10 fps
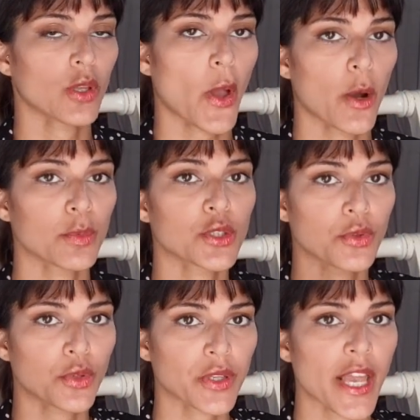will help
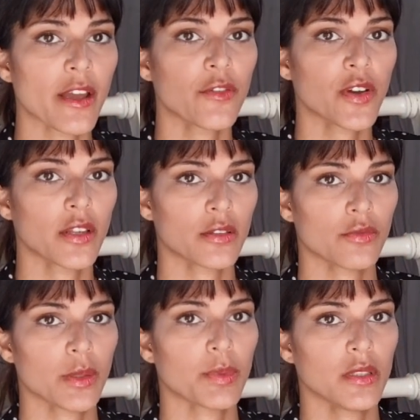to create a further
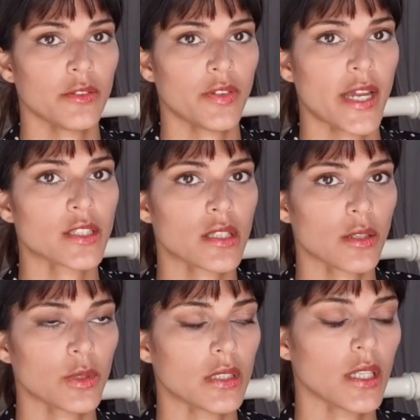ripple effect
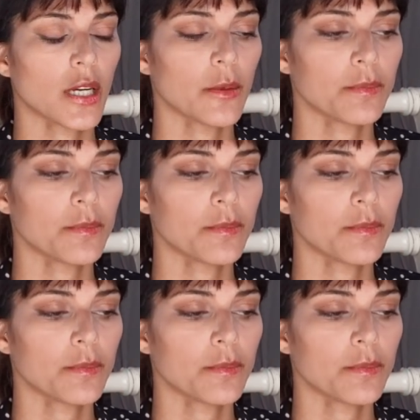that will